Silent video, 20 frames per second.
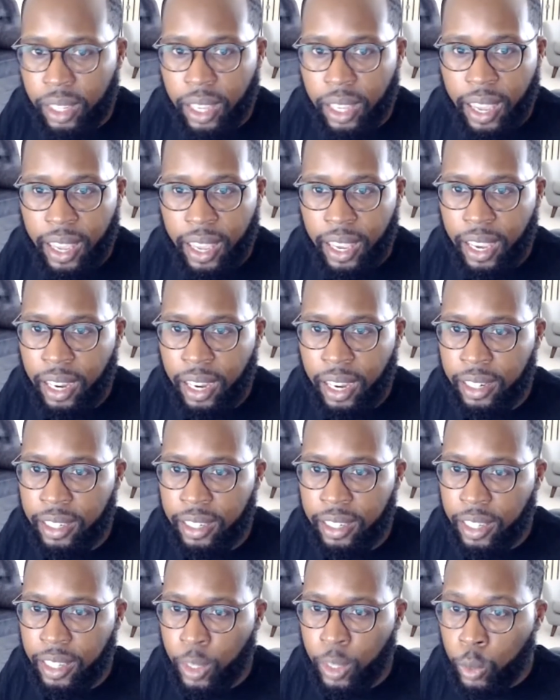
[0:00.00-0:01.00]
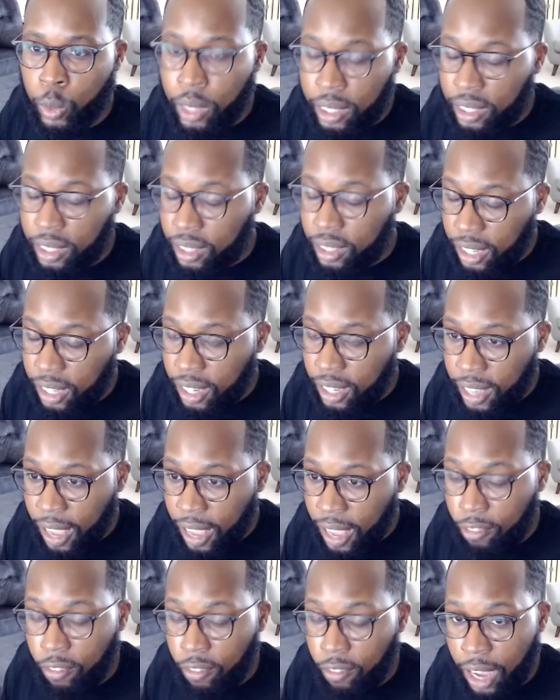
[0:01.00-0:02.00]
and you think that they
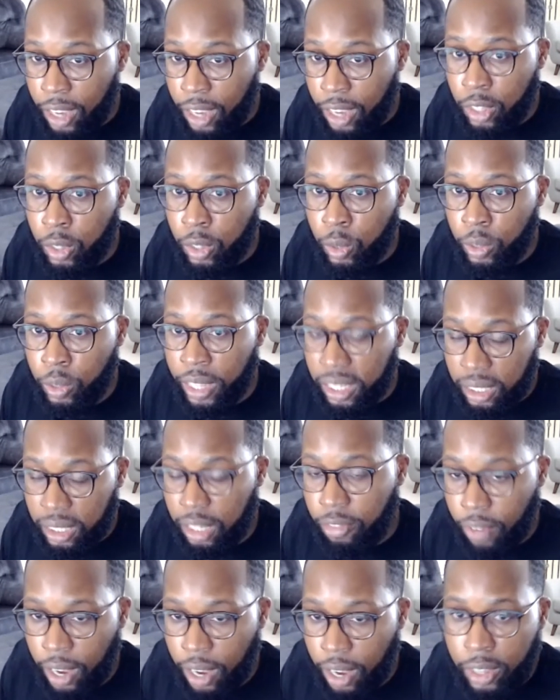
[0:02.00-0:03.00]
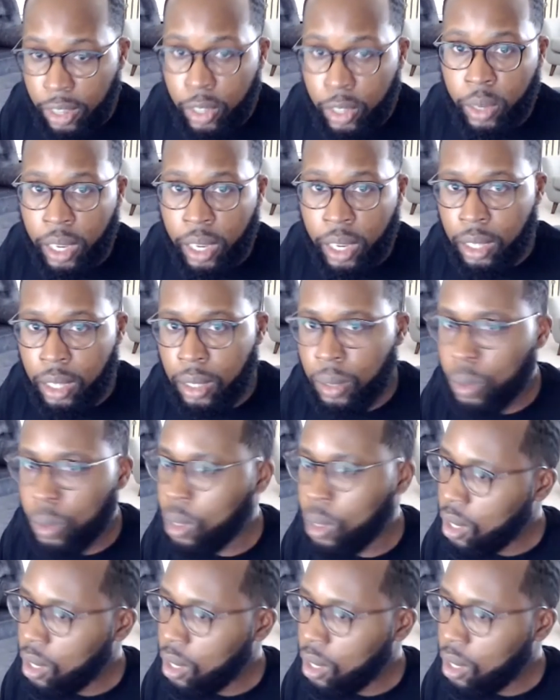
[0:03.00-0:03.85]
have value or they see value in you,